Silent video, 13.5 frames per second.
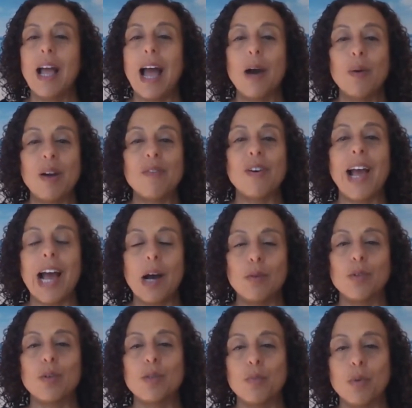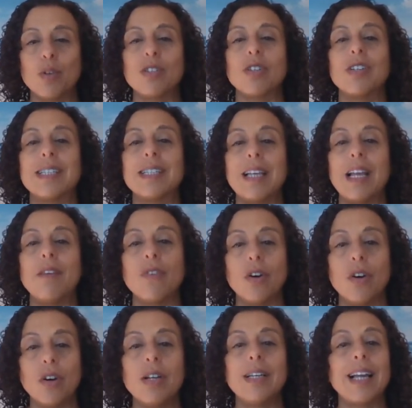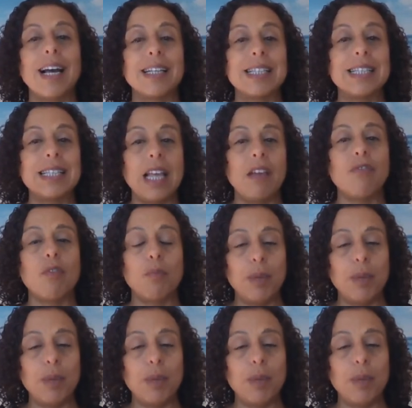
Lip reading: However, outdoor sports are safer, not safe,